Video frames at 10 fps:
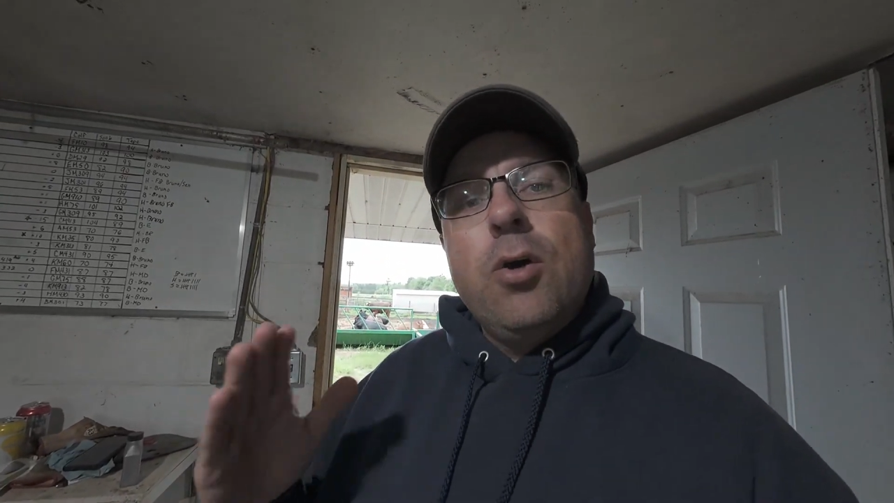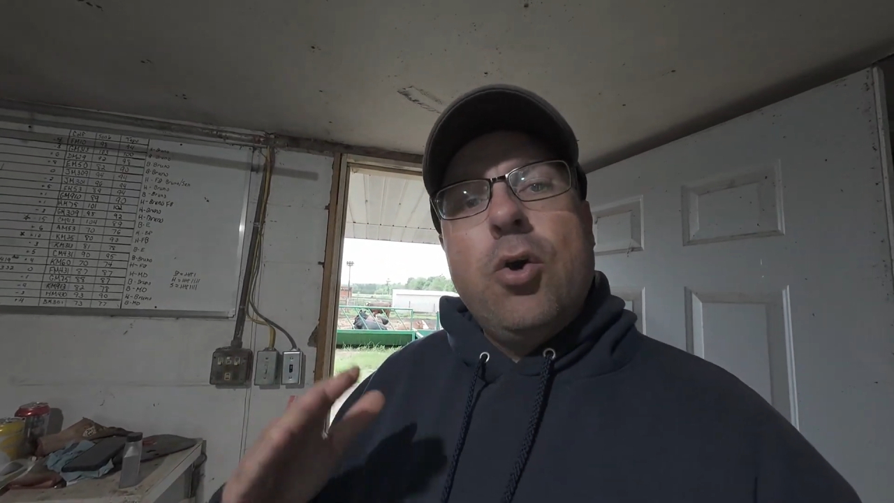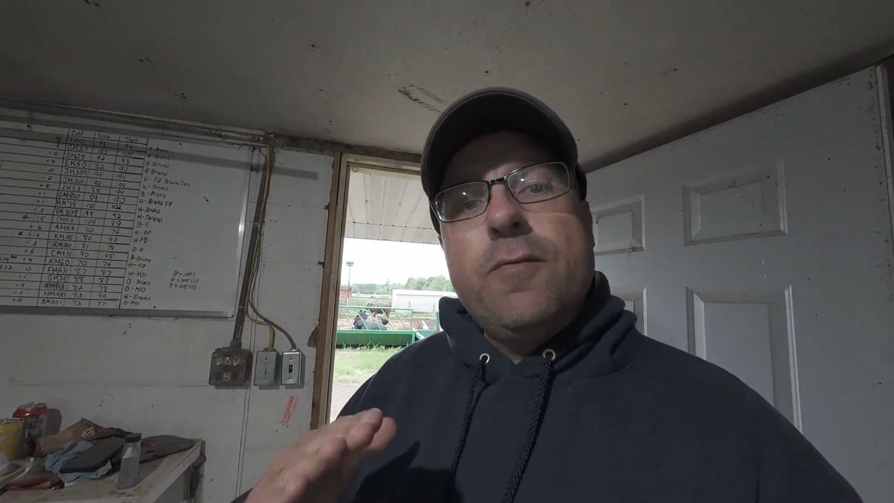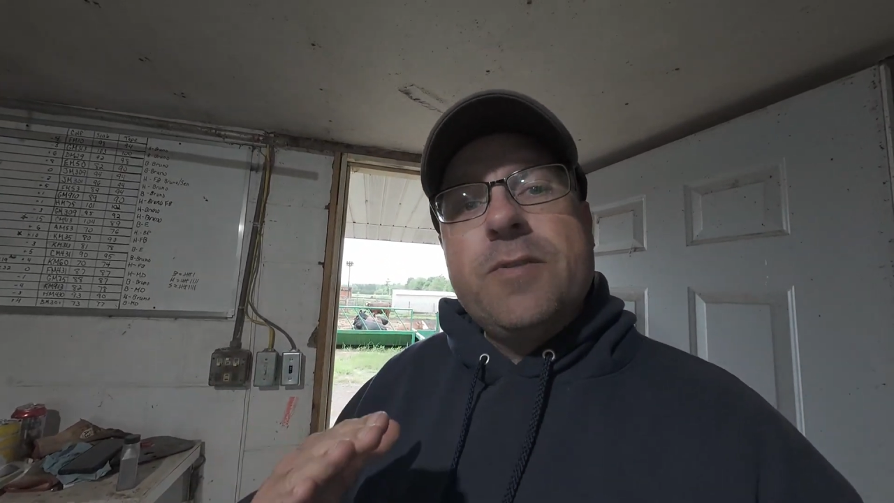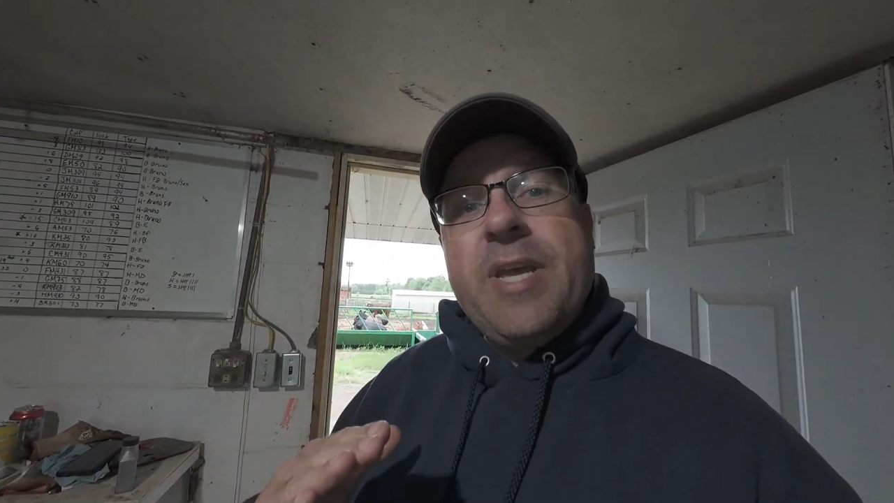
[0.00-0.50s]

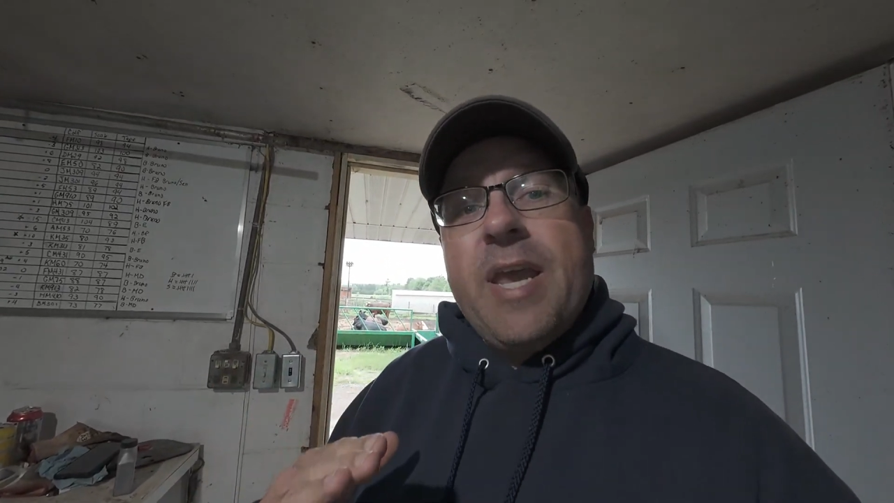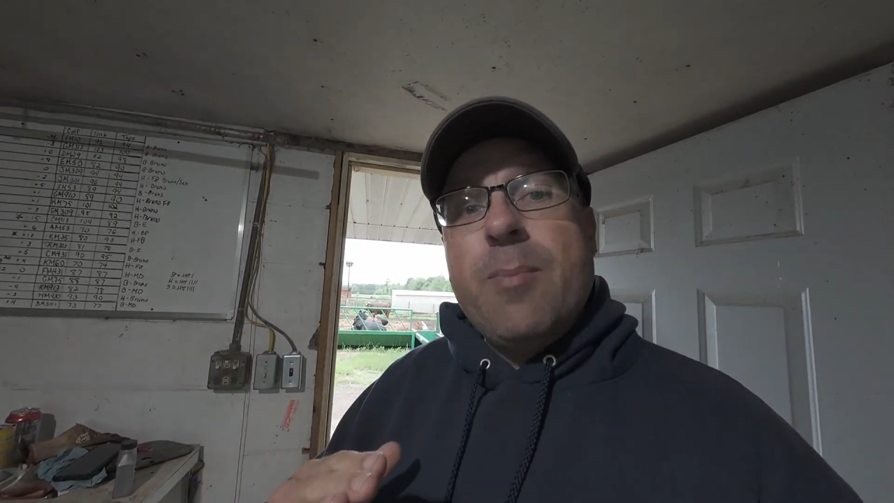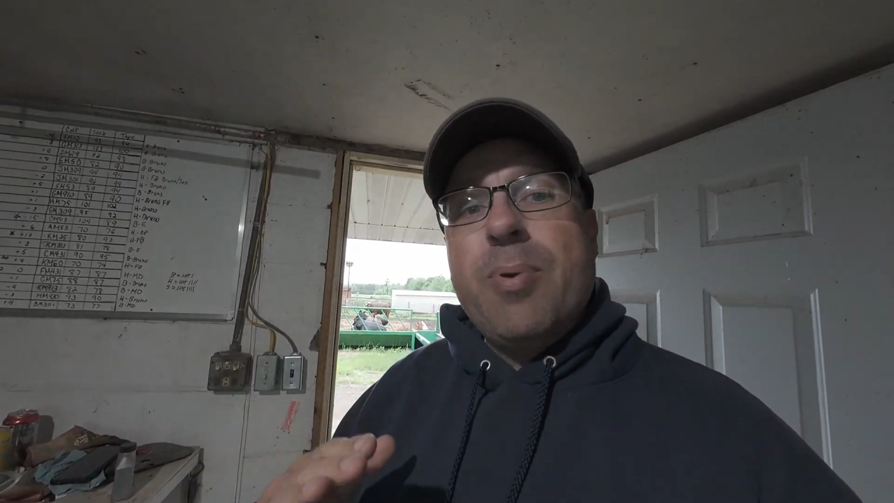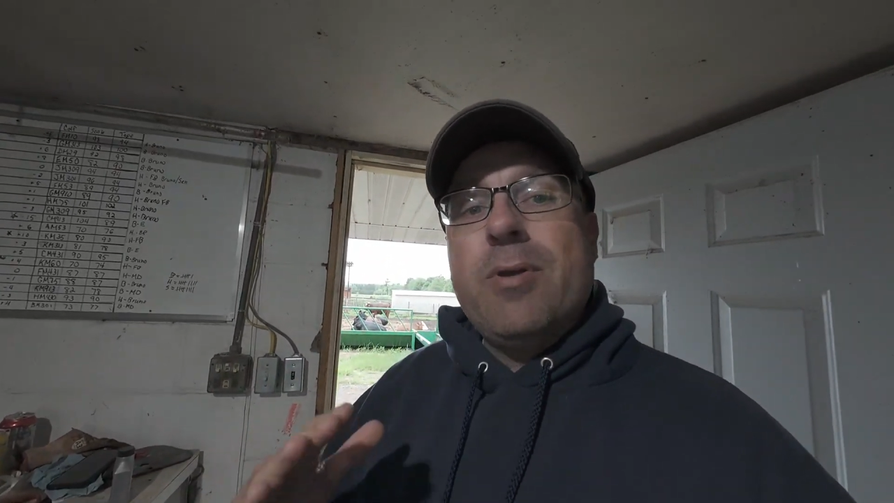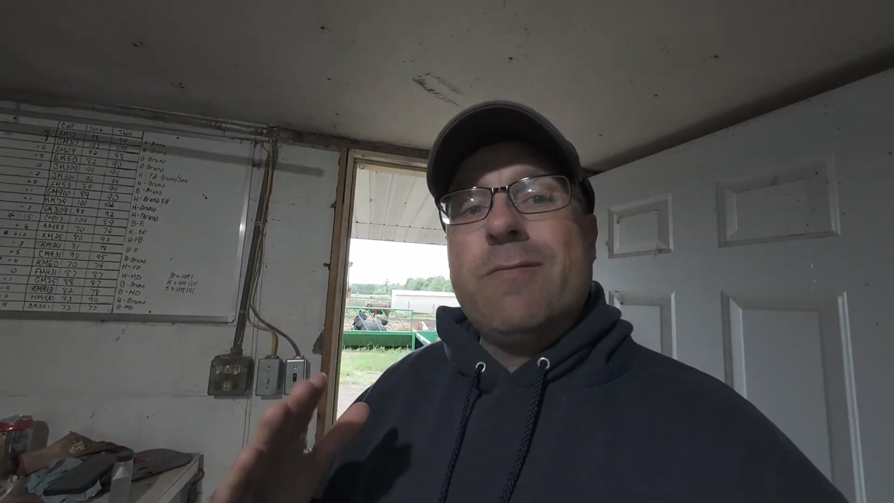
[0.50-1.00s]
hoof
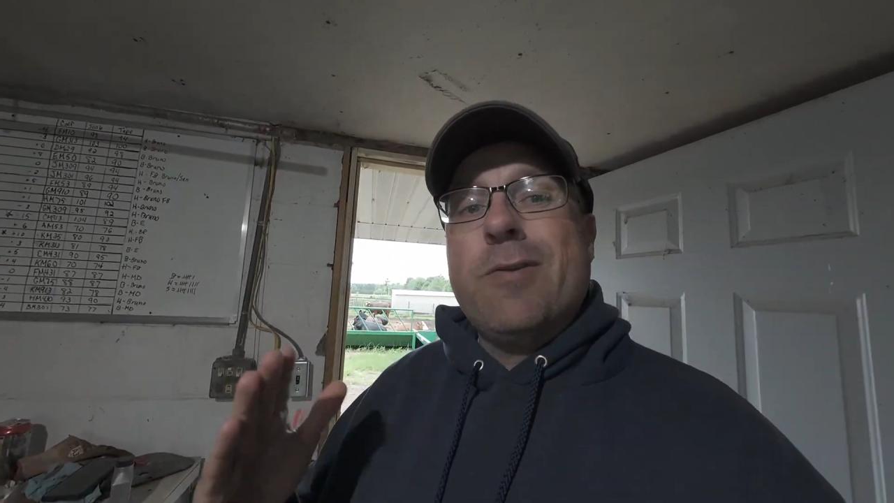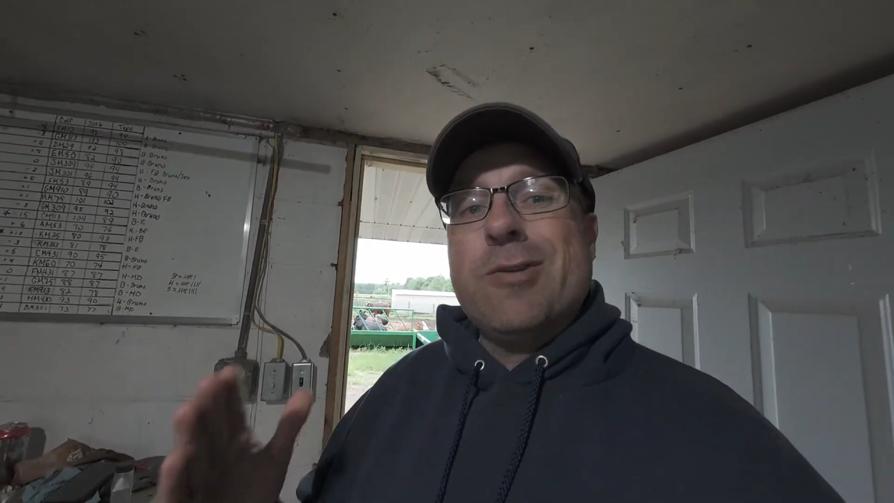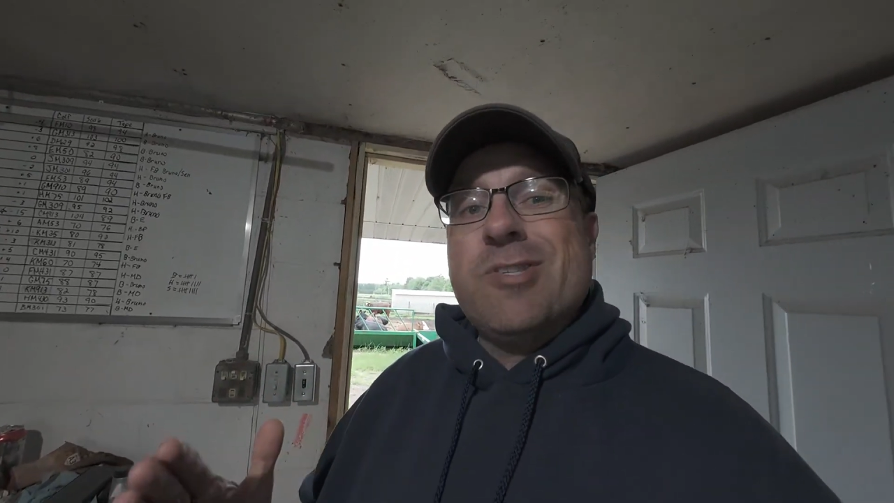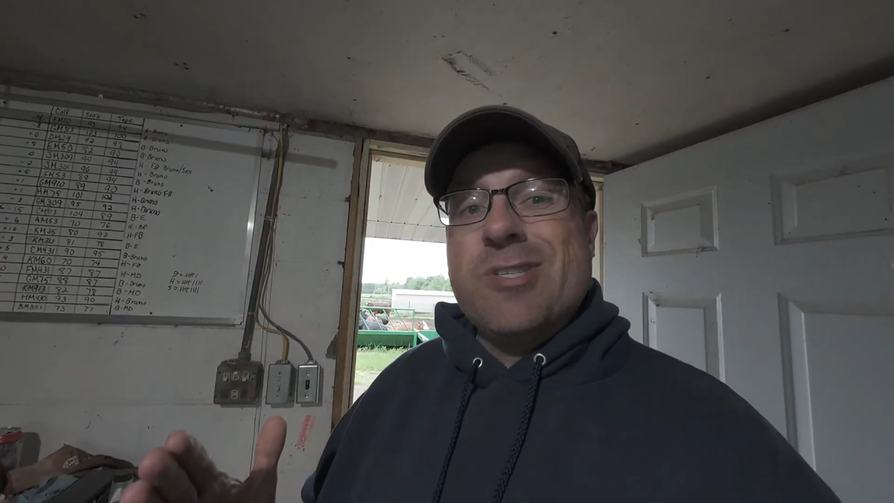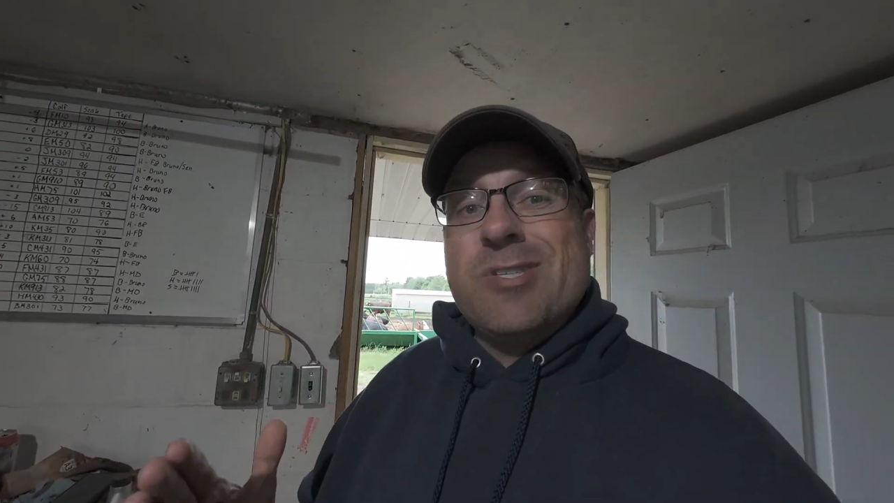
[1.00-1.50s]
tape
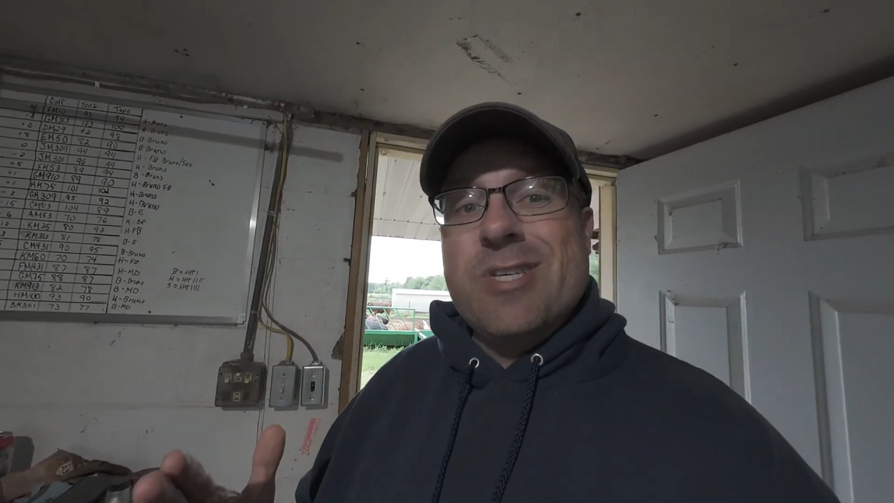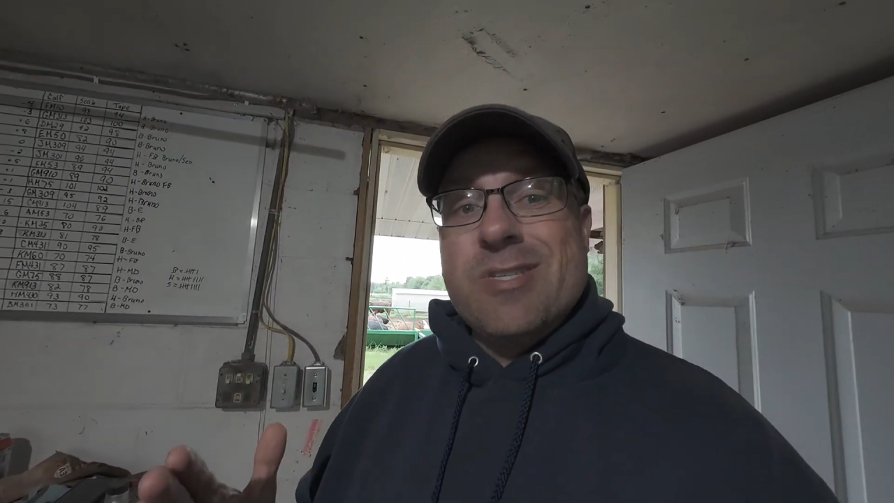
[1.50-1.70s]
versus